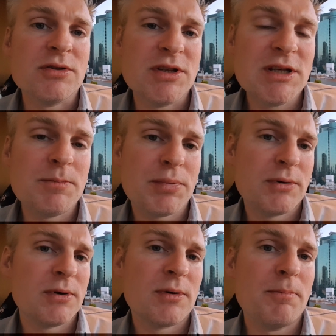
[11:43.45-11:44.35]
deep
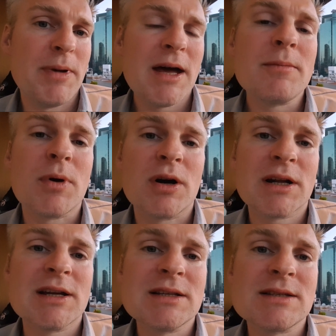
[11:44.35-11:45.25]
bear
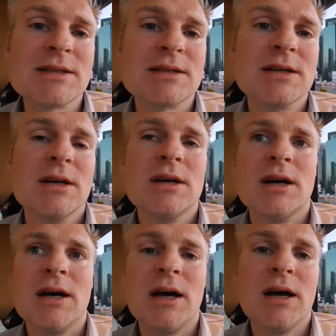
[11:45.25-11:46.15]
markets
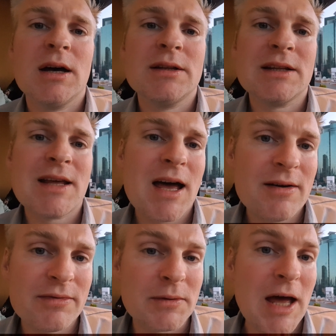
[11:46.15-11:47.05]
uh, that
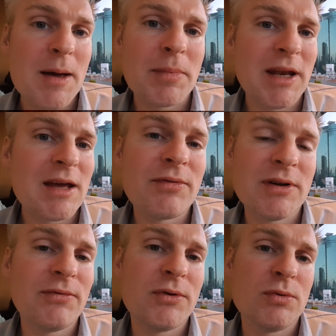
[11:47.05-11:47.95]
have, happen
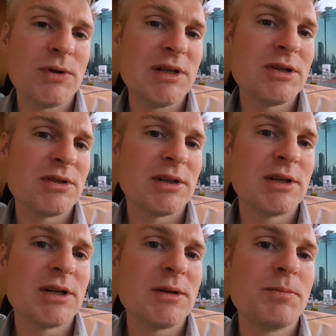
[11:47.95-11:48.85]
every few years
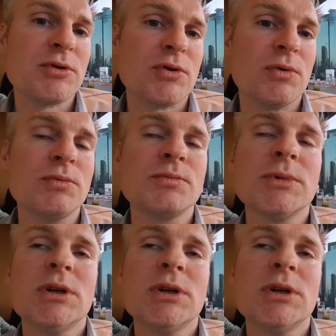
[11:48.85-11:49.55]
in crypto